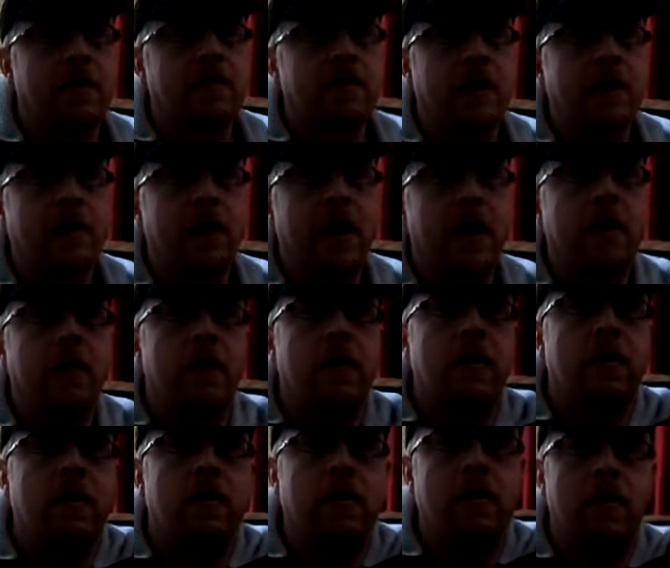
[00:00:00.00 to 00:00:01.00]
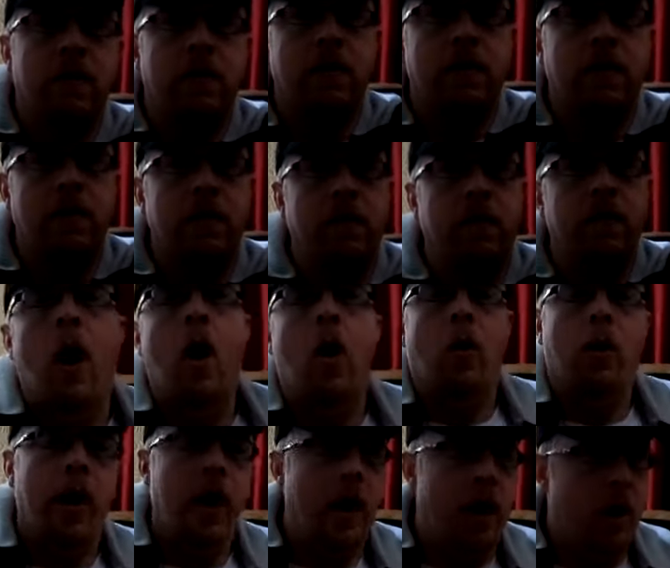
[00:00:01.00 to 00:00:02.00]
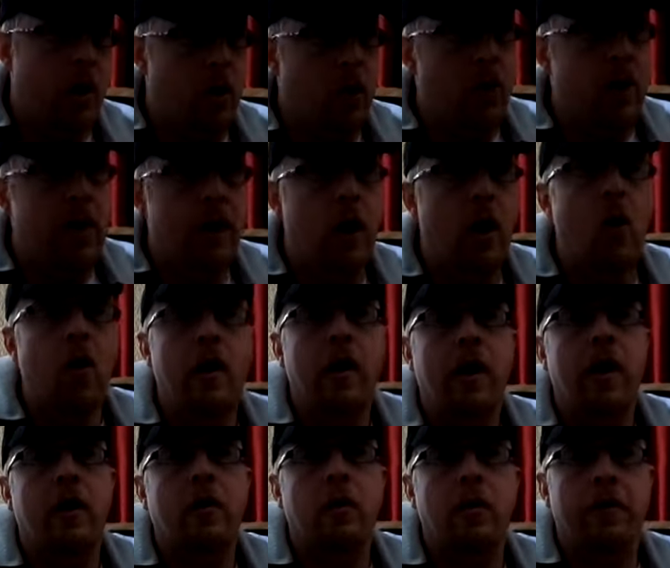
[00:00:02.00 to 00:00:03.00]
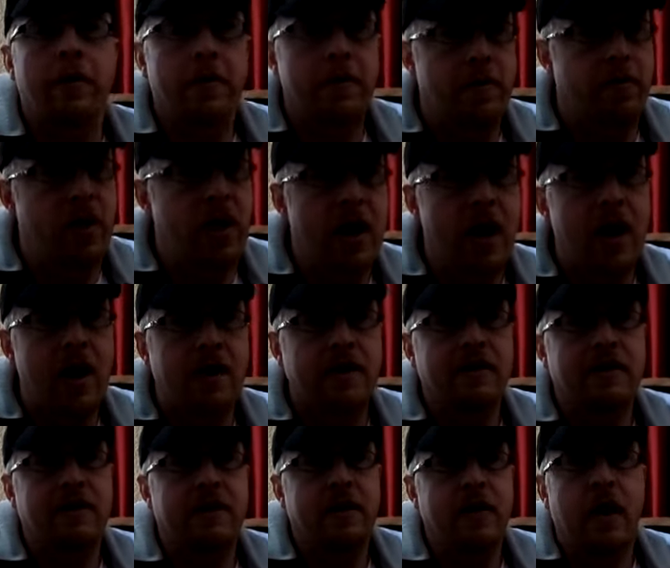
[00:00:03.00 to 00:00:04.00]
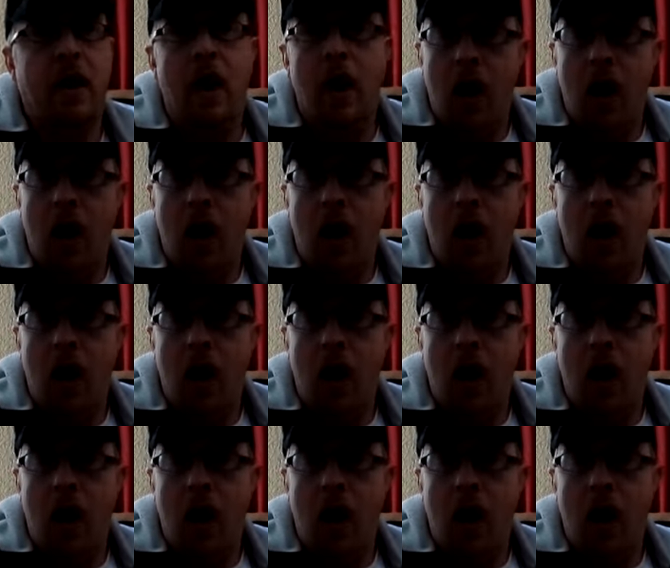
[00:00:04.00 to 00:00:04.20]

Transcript: till later. Okay, here we go again with the BS.